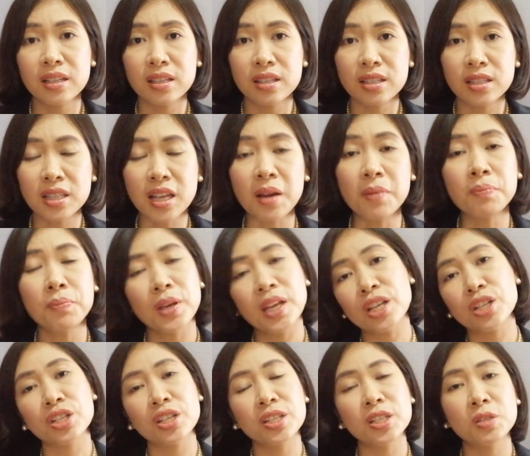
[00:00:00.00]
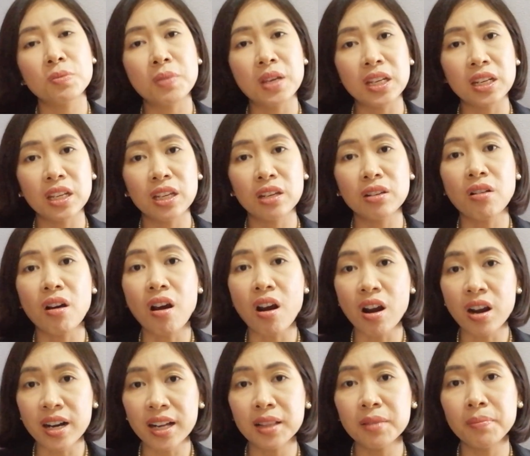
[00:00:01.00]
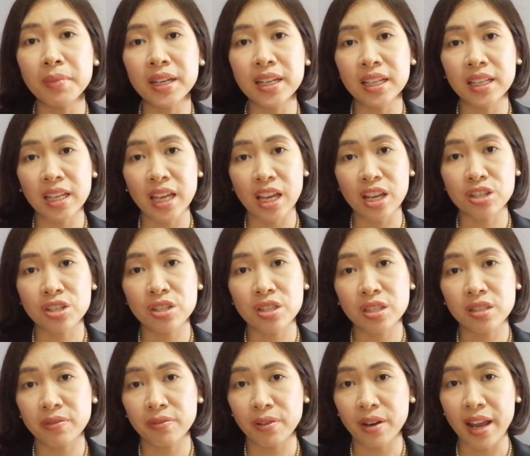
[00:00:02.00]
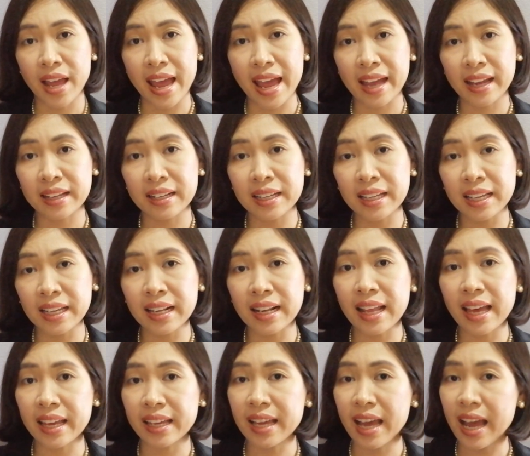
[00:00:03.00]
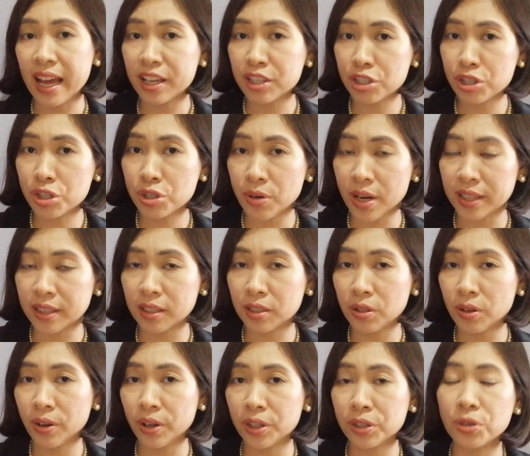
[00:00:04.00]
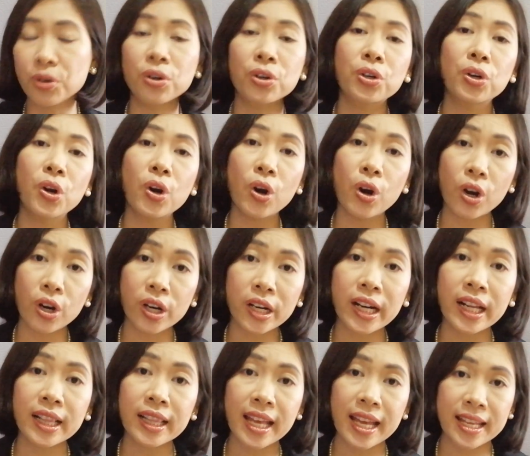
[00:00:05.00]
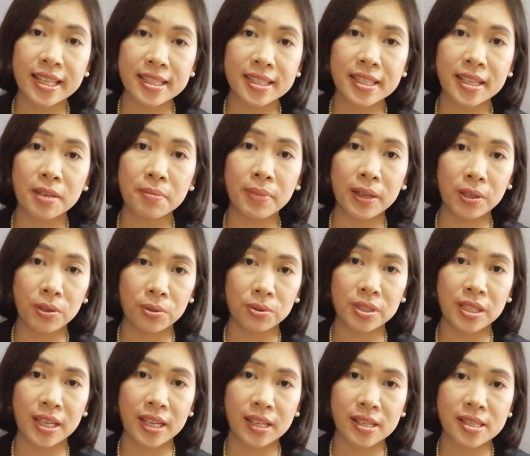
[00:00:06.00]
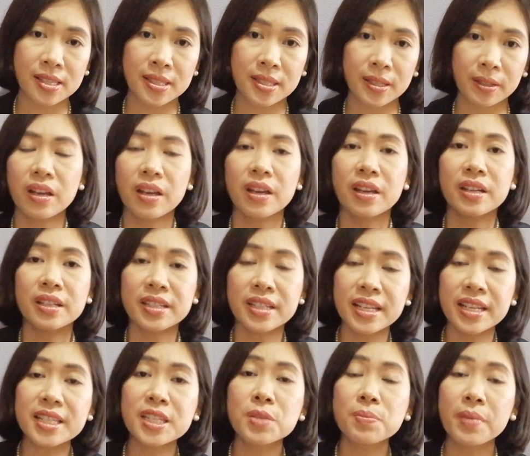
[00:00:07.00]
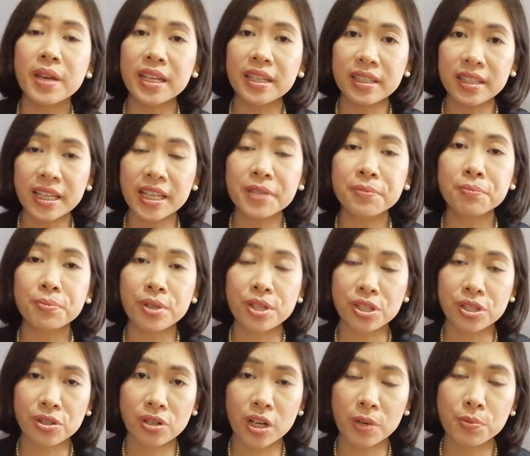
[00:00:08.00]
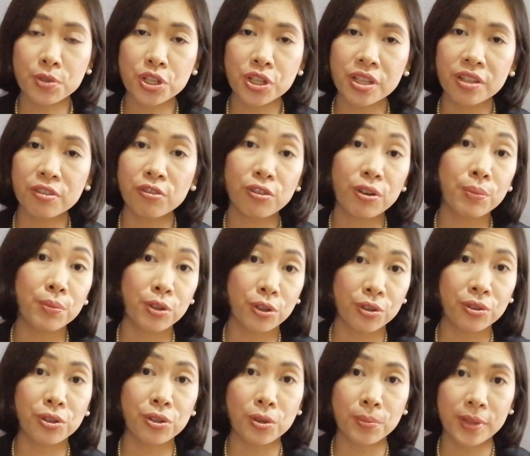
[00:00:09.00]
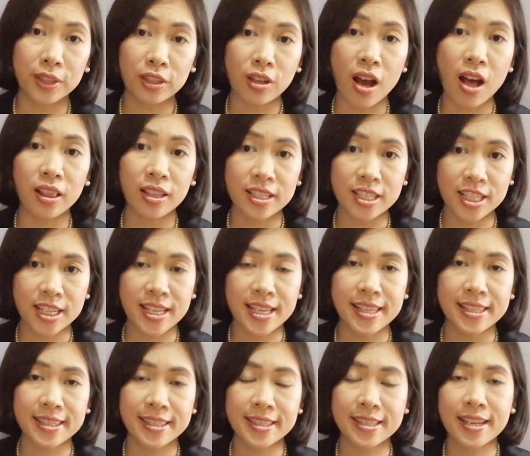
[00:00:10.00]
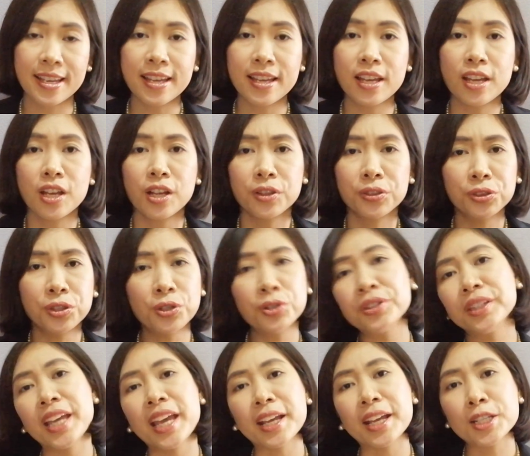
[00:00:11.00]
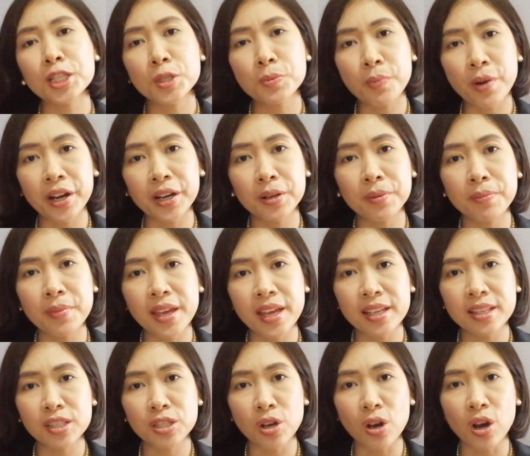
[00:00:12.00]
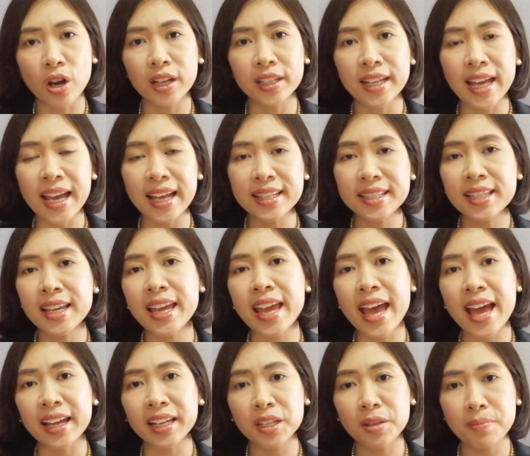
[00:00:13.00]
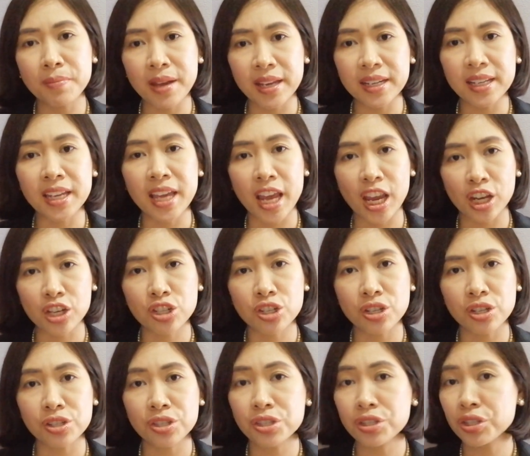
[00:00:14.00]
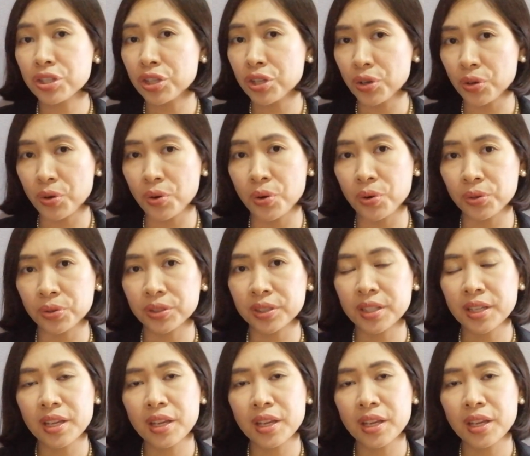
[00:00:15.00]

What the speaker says: Some patients may need oral medications for acne like isotretinoin or oral antibiotics. This may need prescription from your dermatologist. Don't experiment on anti-acne medications on your own.